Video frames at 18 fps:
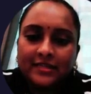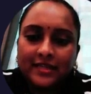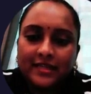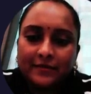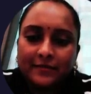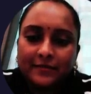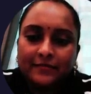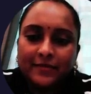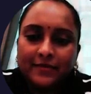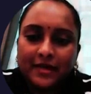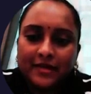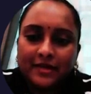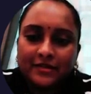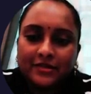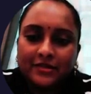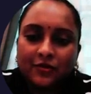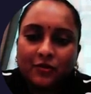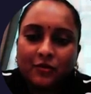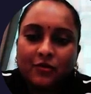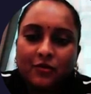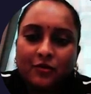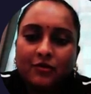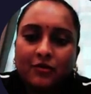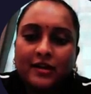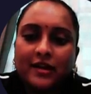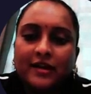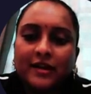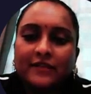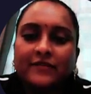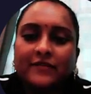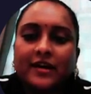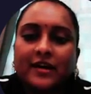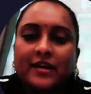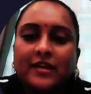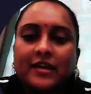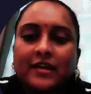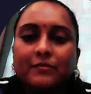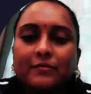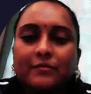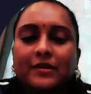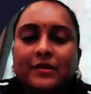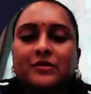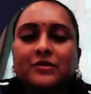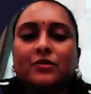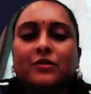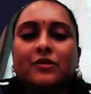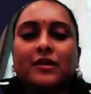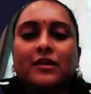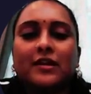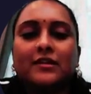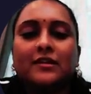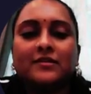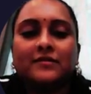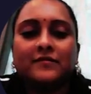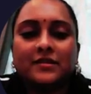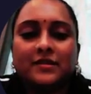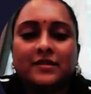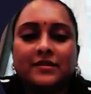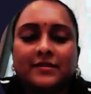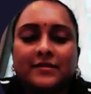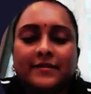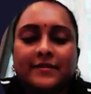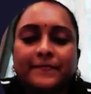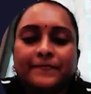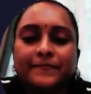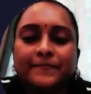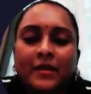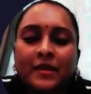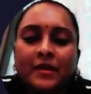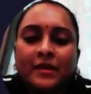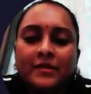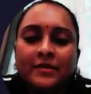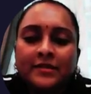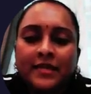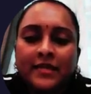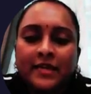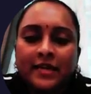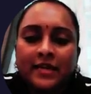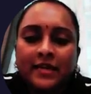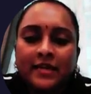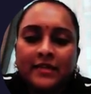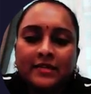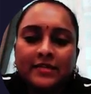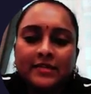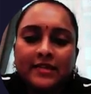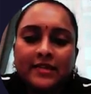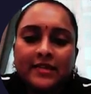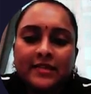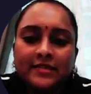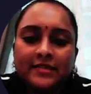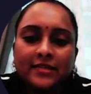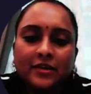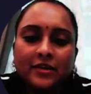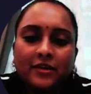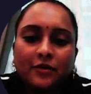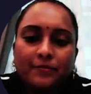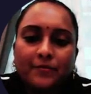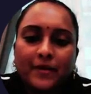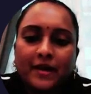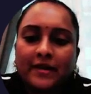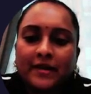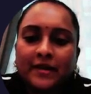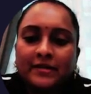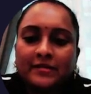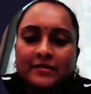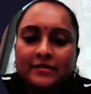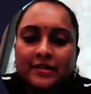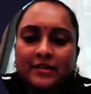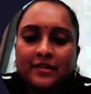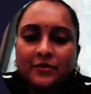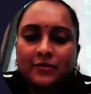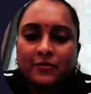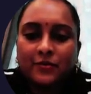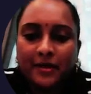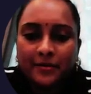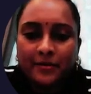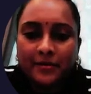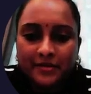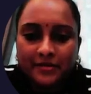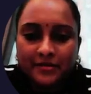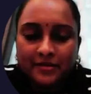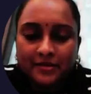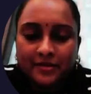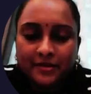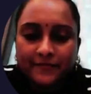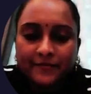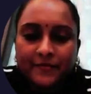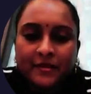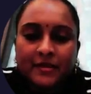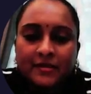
SSM branch or online via eBiz online services. Second is less compliance requirements.